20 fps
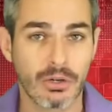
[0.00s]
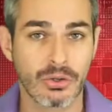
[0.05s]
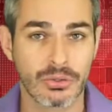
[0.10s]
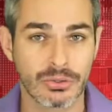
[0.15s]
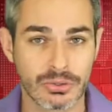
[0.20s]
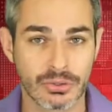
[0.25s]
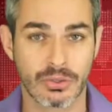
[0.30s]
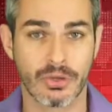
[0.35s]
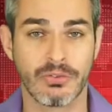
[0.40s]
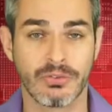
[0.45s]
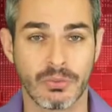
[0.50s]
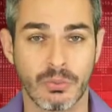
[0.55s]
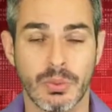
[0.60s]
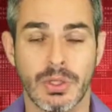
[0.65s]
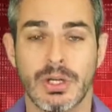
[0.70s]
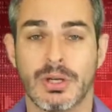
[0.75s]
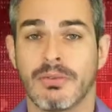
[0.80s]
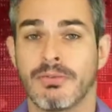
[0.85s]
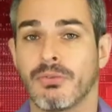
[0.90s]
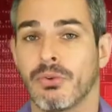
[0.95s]
own
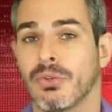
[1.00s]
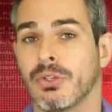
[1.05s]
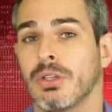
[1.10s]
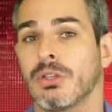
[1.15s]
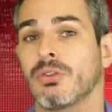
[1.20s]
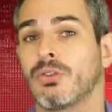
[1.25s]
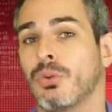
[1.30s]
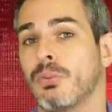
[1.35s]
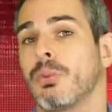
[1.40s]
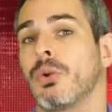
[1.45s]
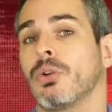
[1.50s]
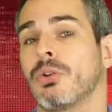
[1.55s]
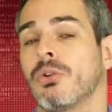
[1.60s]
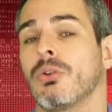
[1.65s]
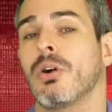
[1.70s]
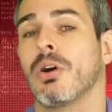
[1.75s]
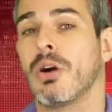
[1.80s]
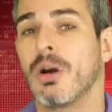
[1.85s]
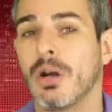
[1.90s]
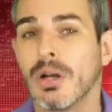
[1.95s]
software for the 2.0
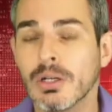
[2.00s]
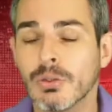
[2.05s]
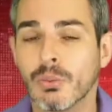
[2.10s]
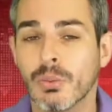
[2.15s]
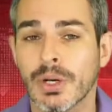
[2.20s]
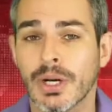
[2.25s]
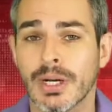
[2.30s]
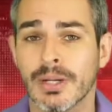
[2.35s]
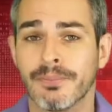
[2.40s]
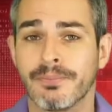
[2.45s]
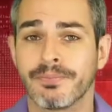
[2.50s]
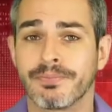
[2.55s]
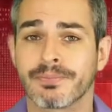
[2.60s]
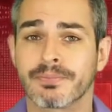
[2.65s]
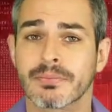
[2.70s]
hardware,